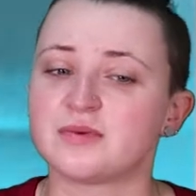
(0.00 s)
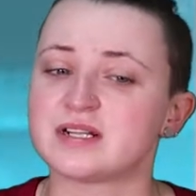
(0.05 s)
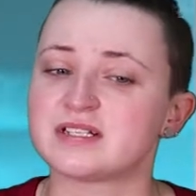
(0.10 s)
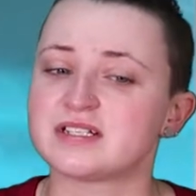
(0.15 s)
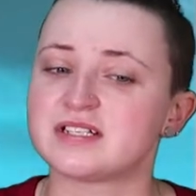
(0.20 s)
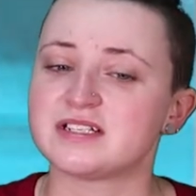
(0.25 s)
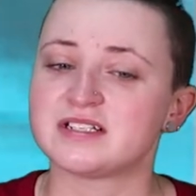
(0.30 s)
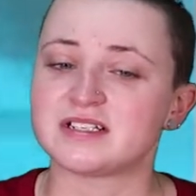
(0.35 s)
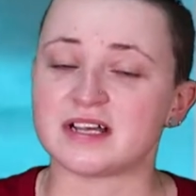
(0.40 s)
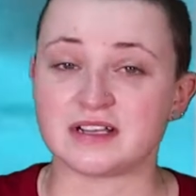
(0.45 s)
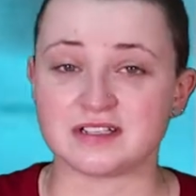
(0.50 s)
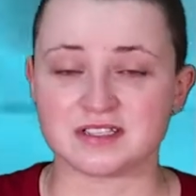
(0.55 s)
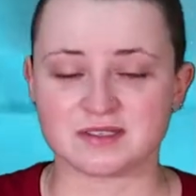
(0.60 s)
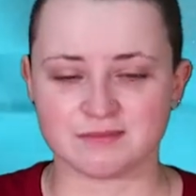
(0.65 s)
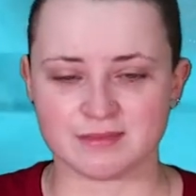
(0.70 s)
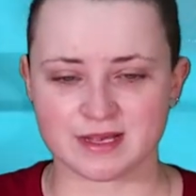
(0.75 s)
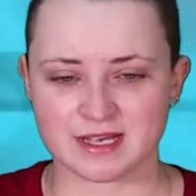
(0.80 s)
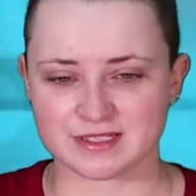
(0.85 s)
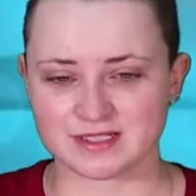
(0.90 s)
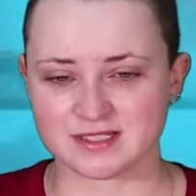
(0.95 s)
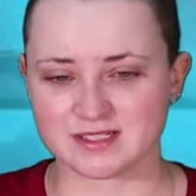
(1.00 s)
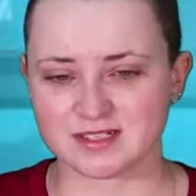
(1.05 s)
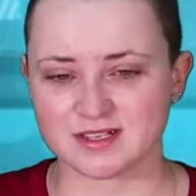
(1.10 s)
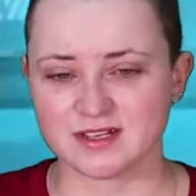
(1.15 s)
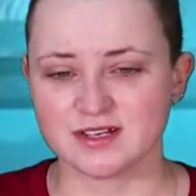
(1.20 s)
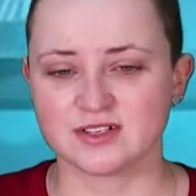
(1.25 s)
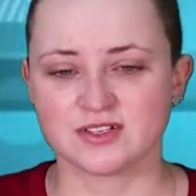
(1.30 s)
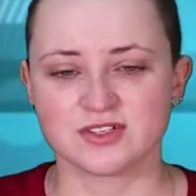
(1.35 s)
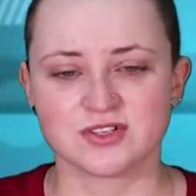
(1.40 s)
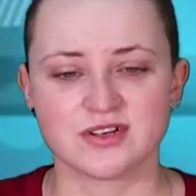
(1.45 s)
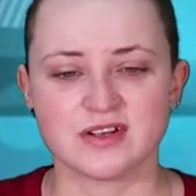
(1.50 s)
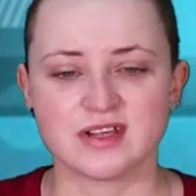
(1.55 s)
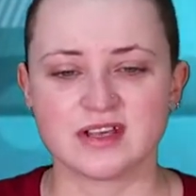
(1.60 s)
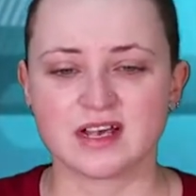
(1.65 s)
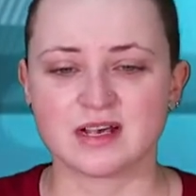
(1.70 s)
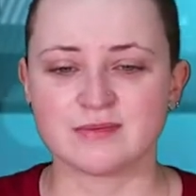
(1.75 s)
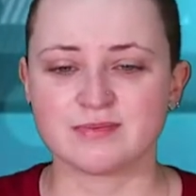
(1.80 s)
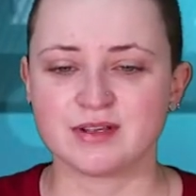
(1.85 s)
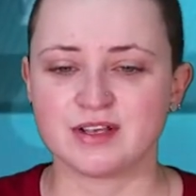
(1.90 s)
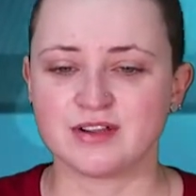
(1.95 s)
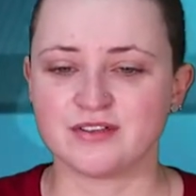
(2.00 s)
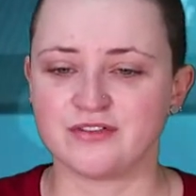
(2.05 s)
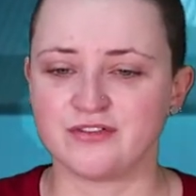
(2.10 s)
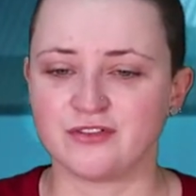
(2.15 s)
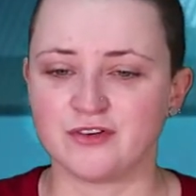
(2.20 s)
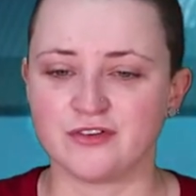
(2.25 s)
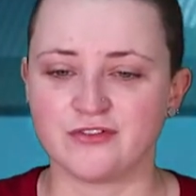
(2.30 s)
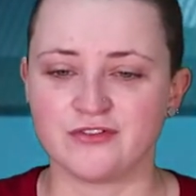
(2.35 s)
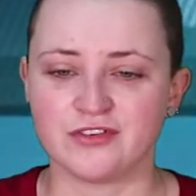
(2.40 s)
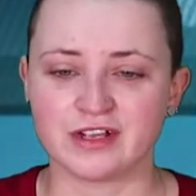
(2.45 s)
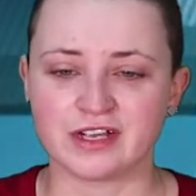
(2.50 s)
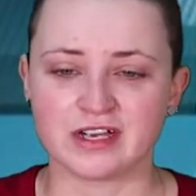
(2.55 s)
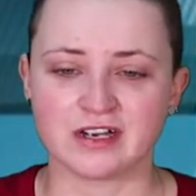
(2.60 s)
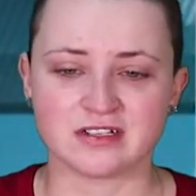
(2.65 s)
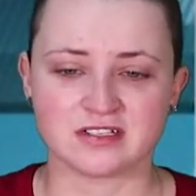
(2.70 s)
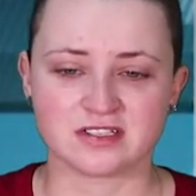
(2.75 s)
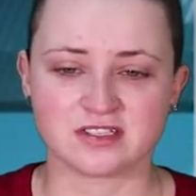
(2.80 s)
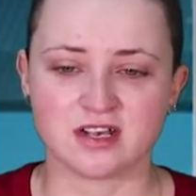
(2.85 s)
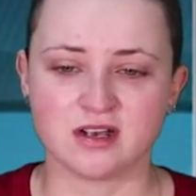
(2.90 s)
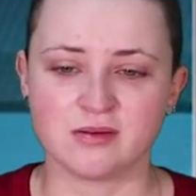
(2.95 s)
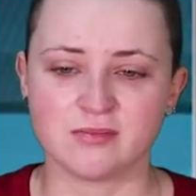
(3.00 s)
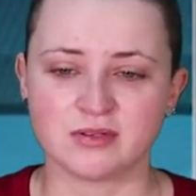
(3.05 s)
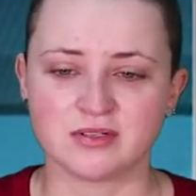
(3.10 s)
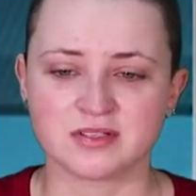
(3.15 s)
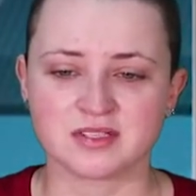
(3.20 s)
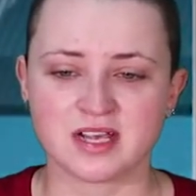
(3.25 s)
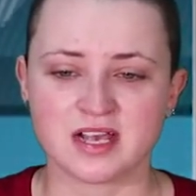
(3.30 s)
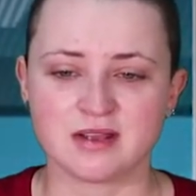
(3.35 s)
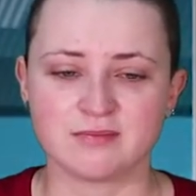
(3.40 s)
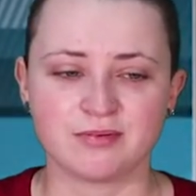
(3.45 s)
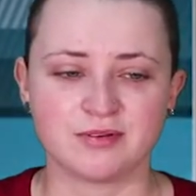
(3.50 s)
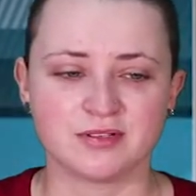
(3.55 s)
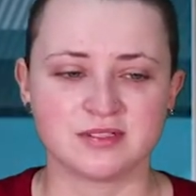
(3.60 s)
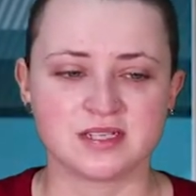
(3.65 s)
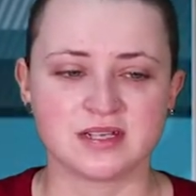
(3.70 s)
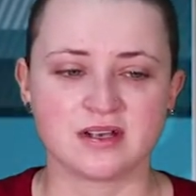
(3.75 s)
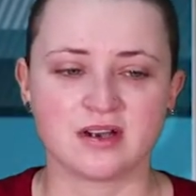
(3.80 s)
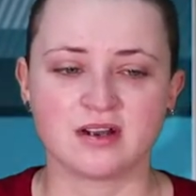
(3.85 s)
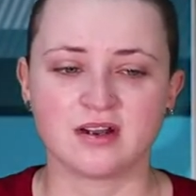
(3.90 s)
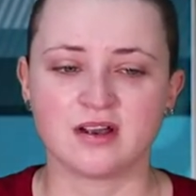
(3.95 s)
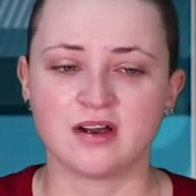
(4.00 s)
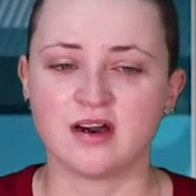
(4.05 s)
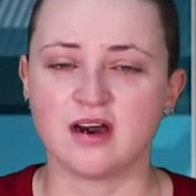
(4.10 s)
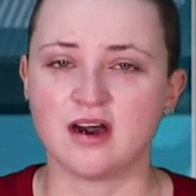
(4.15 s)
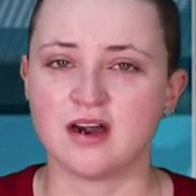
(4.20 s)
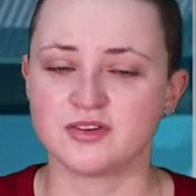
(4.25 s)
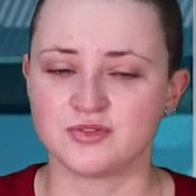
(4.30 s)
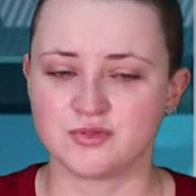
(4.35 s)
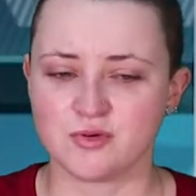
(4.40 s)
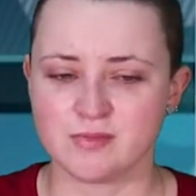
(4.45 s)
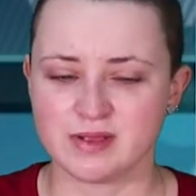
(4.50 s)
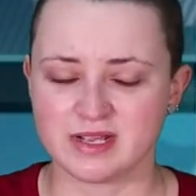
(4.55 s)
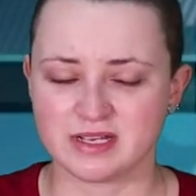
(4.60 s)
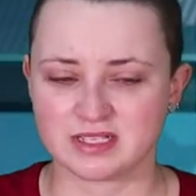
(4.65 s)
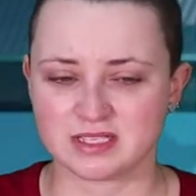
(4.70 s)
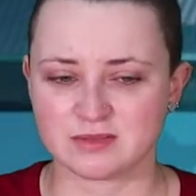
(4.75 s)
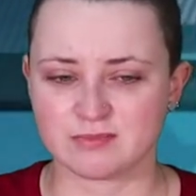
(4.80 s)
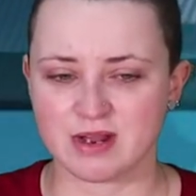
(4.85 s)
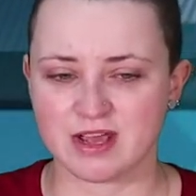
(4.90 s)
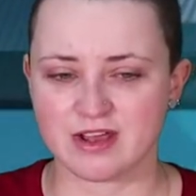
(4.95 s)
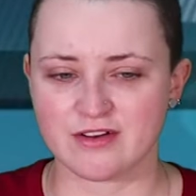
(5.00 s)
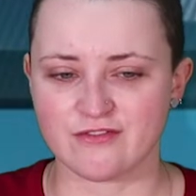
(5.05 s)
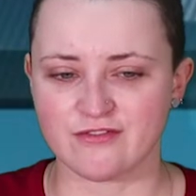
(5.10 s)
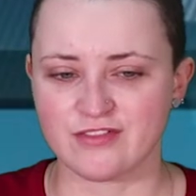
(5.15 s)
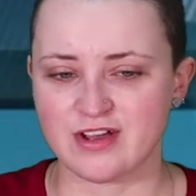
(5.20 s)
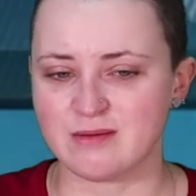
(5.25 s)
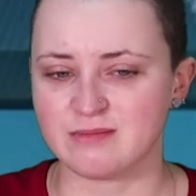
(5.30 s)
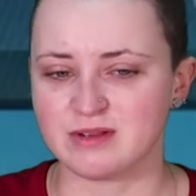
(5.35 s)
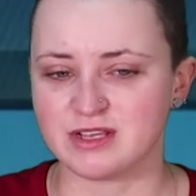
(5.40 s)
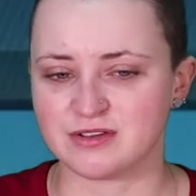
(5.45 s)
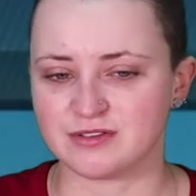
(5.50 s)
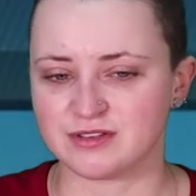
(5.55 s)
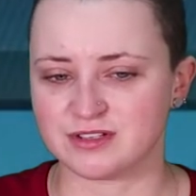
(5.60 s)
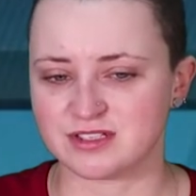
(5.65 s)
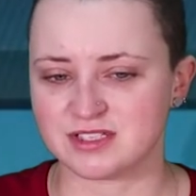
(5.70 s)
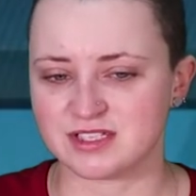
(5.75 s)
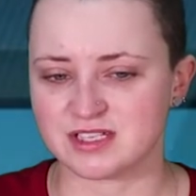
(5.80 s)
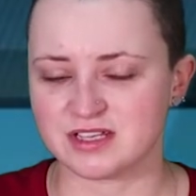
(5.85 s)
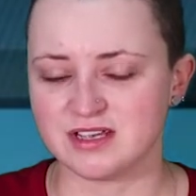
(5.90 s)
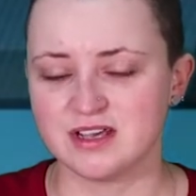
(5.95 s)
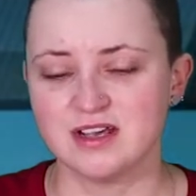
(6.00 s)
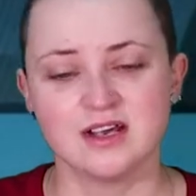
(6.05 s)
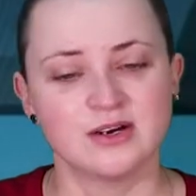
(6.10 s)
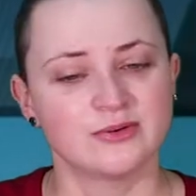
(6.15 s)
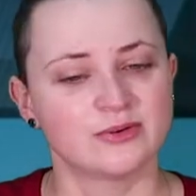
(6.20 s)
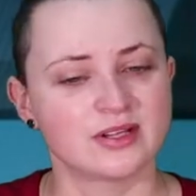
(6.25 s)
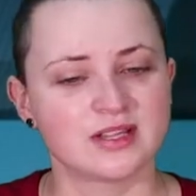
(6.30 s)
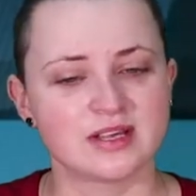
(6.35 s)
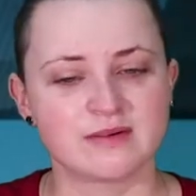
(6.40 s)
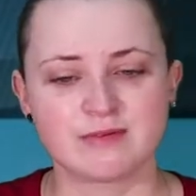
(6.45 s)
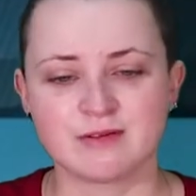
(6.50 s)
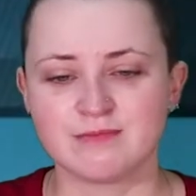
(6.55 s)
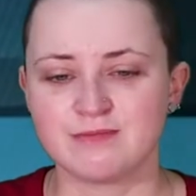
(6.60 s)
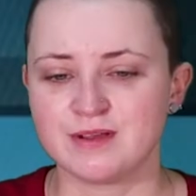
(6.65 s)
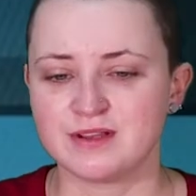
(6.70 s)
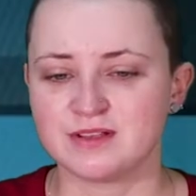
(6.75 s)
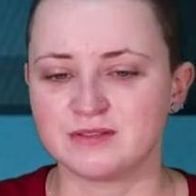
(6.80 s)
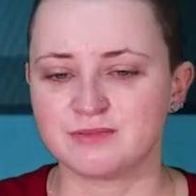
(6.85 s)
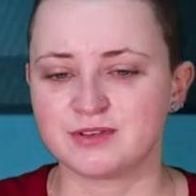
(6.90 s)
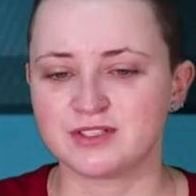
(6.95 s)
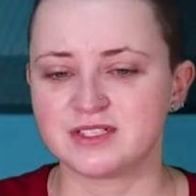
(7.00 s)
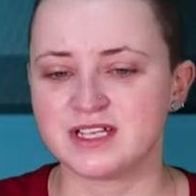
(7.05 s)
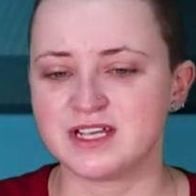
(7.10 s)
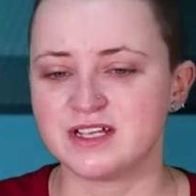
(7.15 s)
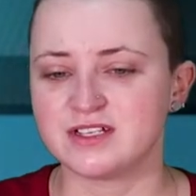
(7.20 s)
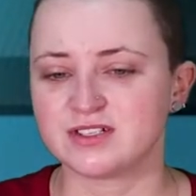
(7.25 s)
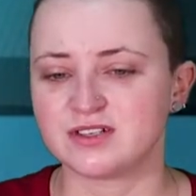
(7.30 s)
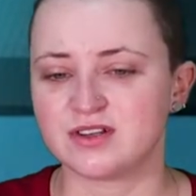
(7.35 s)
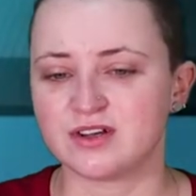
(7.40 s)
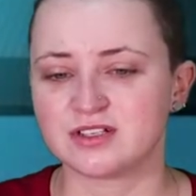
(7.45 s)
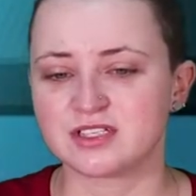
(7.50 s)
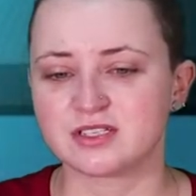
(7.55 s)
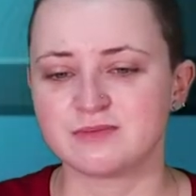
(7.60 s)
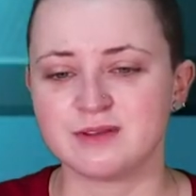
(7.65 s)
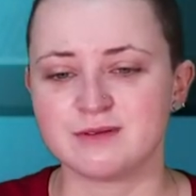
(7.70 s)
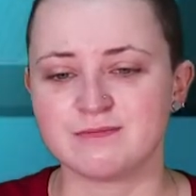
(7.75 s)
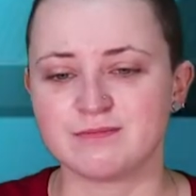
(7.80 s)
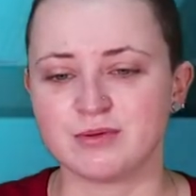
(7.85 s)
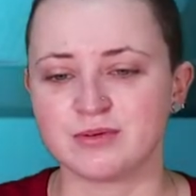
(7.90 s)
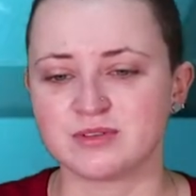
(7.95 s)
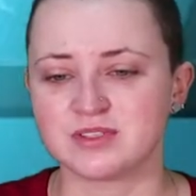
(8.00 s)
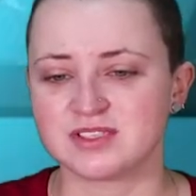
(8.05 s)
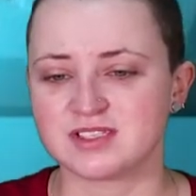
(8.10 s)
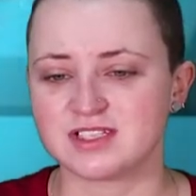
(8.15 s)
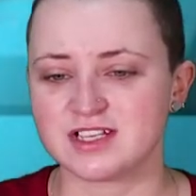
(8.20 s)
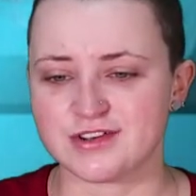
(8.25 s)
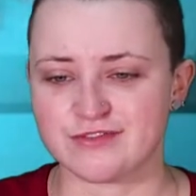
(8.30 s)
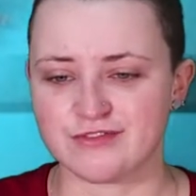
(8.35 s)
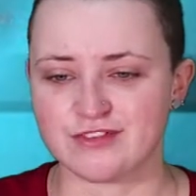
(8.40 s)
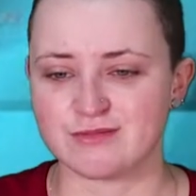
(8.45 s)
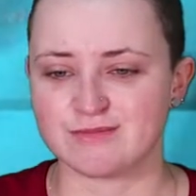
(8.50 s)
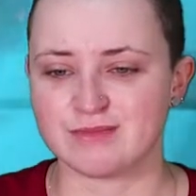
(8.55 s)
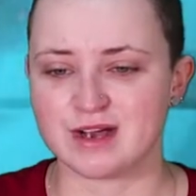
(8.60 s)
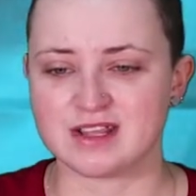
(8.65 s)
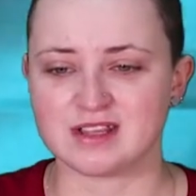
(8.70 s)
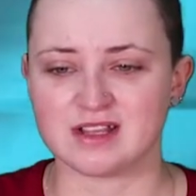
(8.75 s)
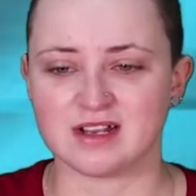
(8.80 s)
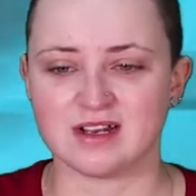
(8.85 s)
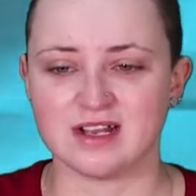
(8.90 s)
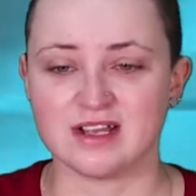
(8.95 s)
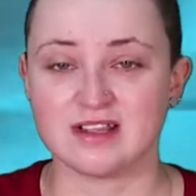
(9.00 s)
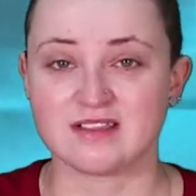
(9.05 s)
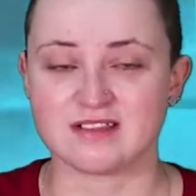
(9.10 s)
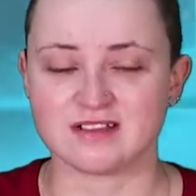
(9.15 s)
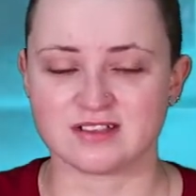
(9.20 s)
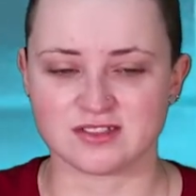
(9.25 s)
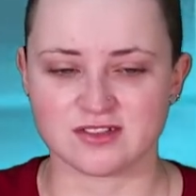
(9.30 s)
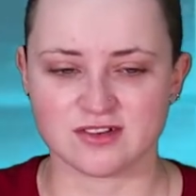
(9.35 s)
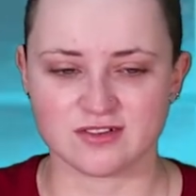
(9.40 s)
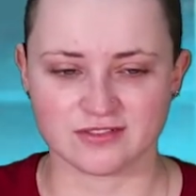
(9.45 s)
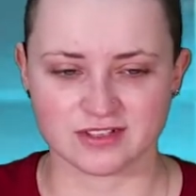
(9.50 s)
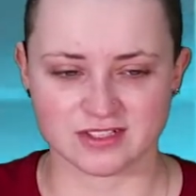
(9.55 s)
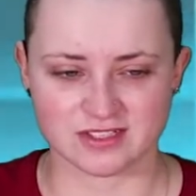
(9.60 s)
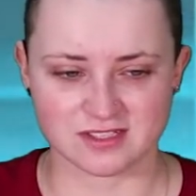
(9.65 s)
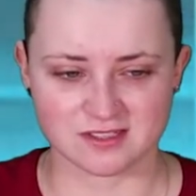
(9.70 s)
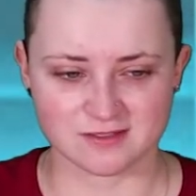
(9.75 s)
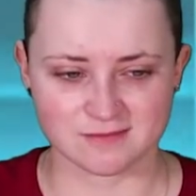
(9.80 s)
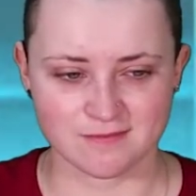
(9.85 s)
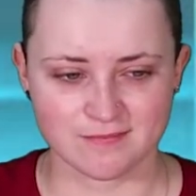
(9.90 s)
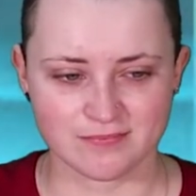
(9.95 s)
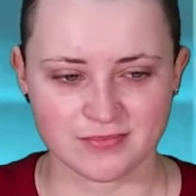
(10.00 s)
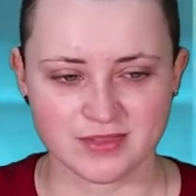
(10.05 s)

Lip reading: what it does best, turning up in four-figure ensembles and putting on a heartwarming display of family unity while they pretend not to be bored stiff by their lengthy service.